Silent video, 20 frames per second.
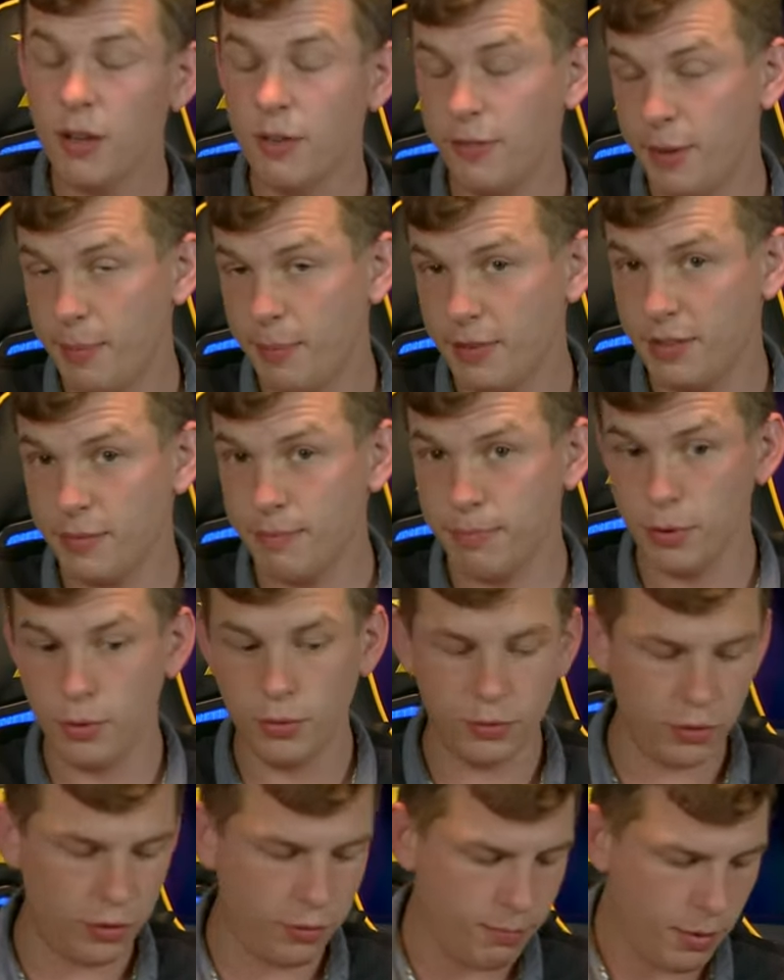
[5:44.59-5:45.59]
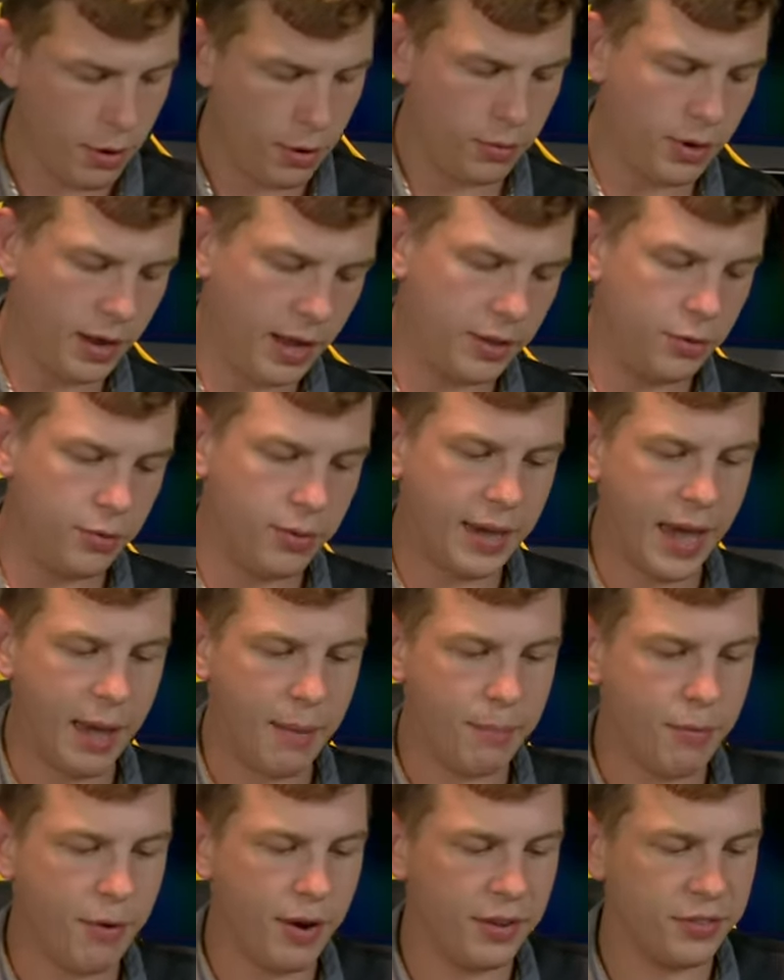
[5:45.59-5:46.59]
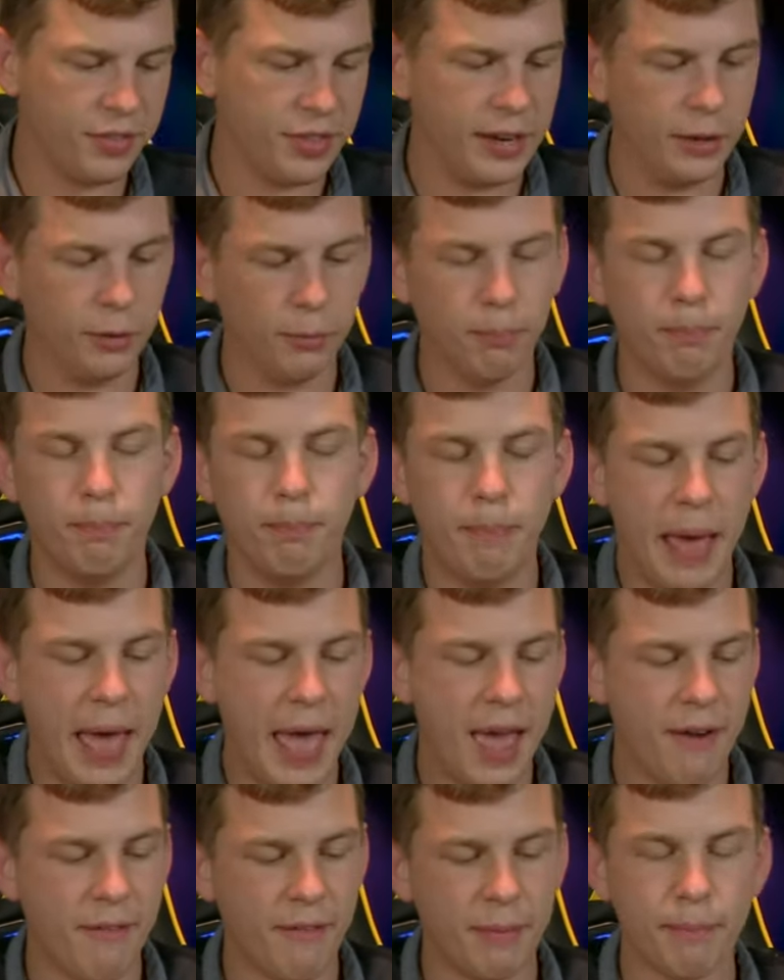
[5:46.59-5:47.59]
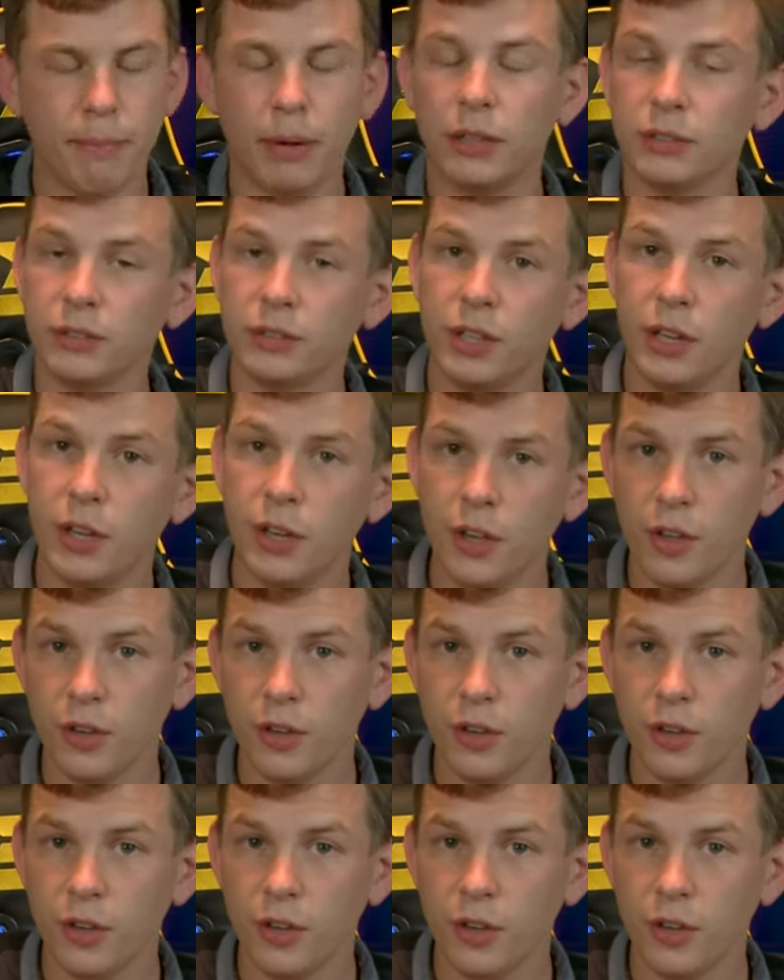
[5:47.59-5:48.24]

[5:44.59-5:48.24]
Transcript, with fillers: flip it to Bluetooth mode, and you can press the little pairing button,